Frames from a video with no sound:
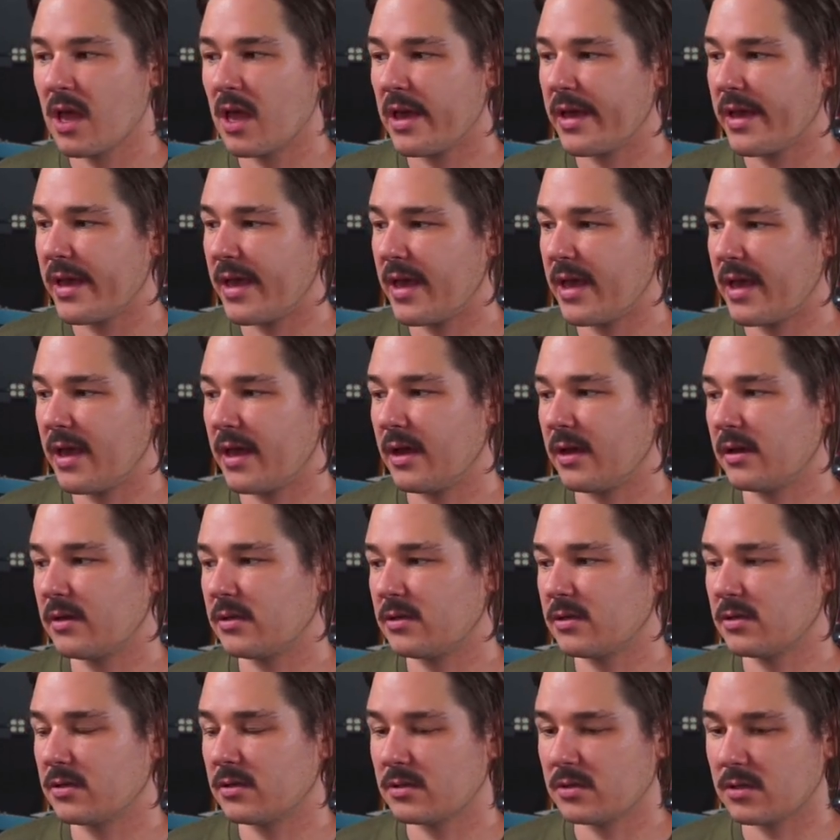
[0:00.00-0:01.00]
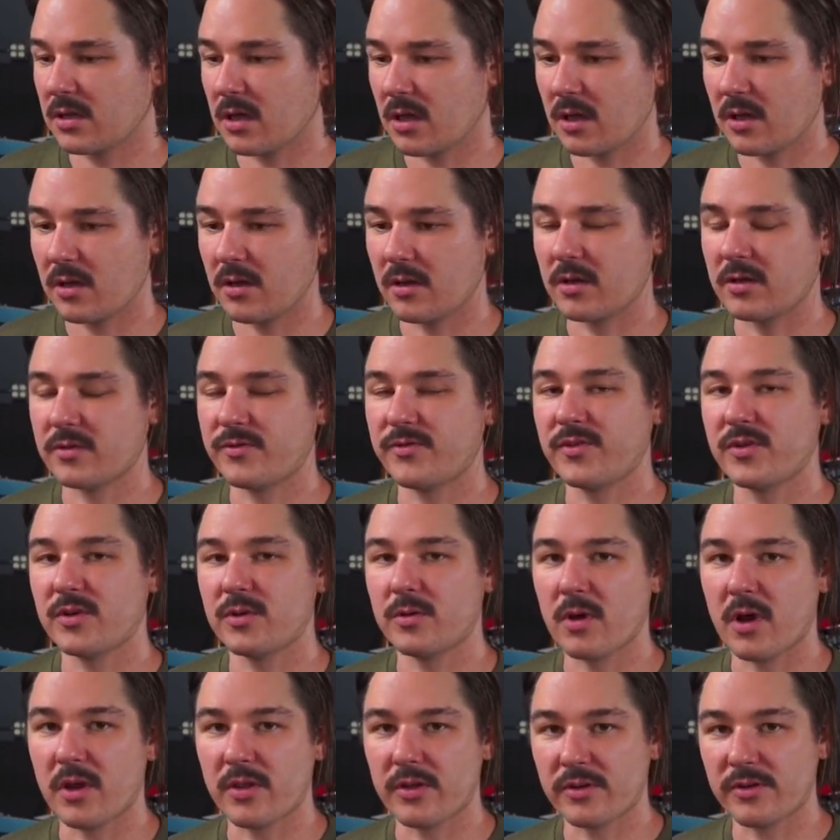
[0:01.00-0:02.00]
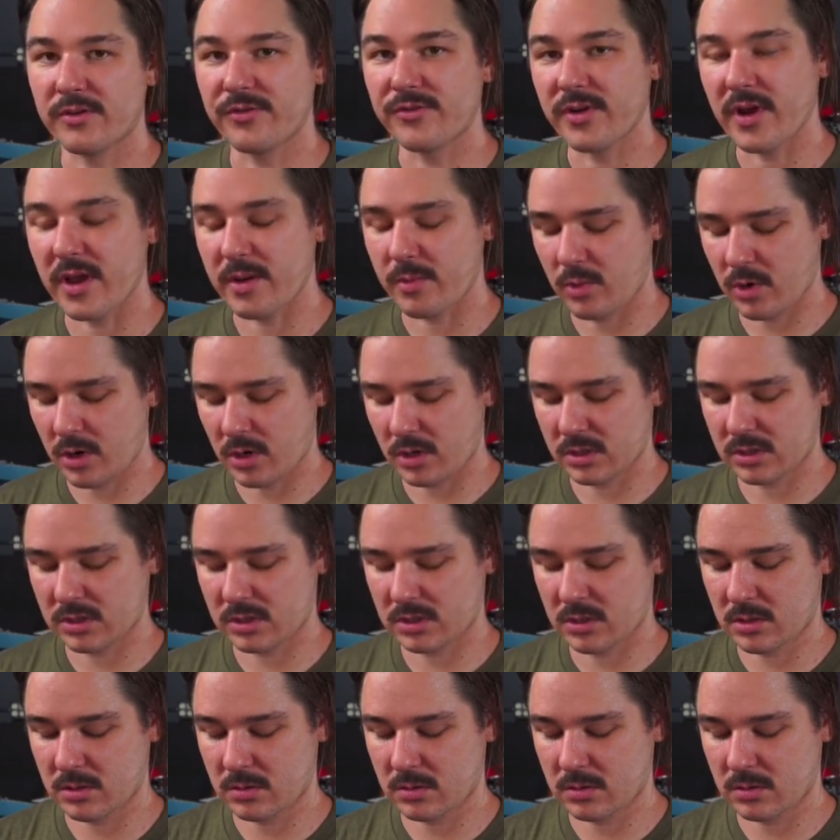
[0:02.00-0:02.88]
and a few other frameworks.